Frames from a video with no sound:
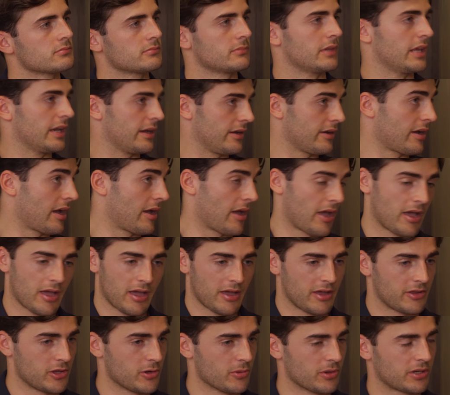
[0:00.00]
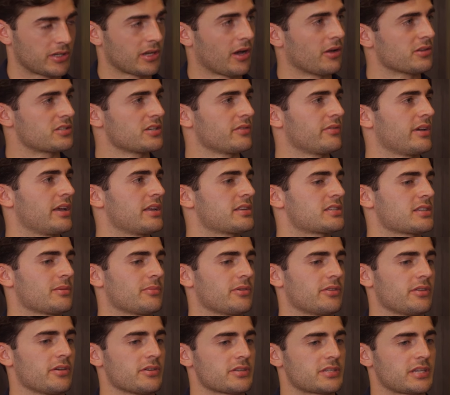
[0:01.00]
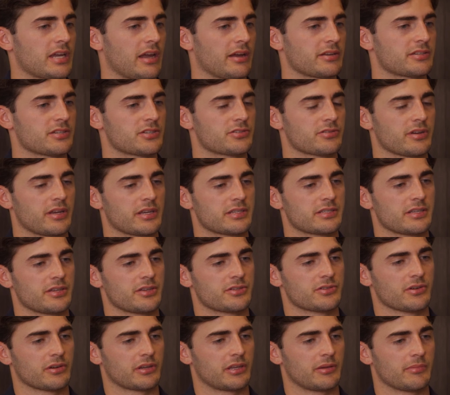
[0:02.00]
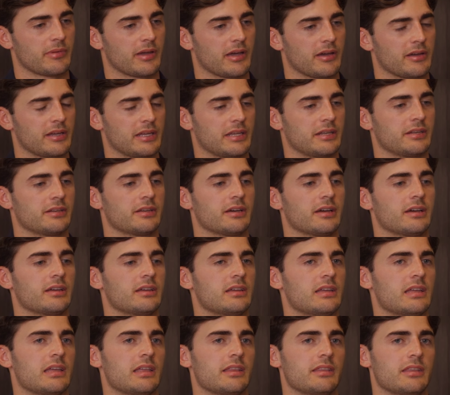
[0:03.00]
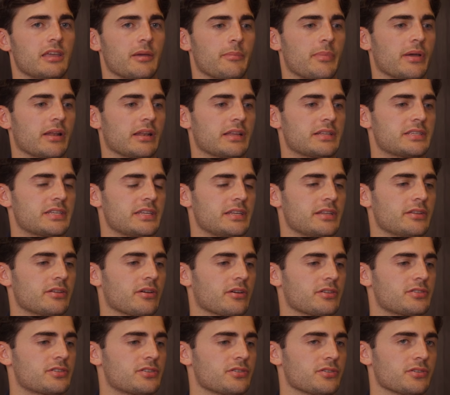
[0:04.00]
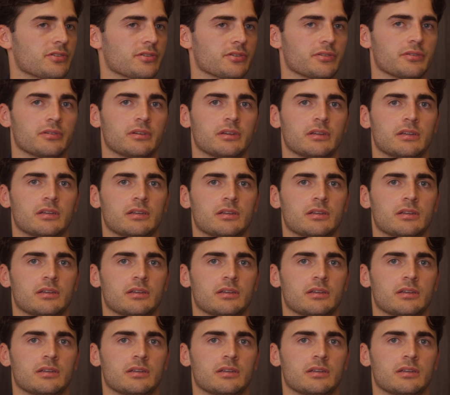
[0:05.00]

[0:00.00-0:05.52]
Yeah, you would cultivate some of those character traits that you're talking about, and the ability not to...